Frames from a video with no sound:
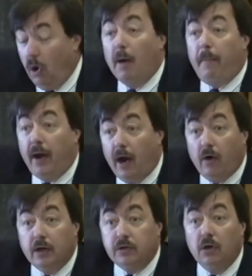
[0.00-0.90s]

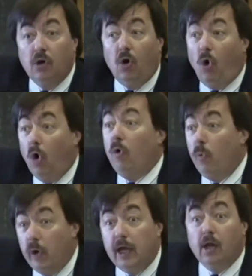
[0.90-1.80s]
apparent or
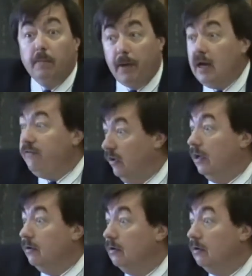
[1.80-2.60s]
real benefit.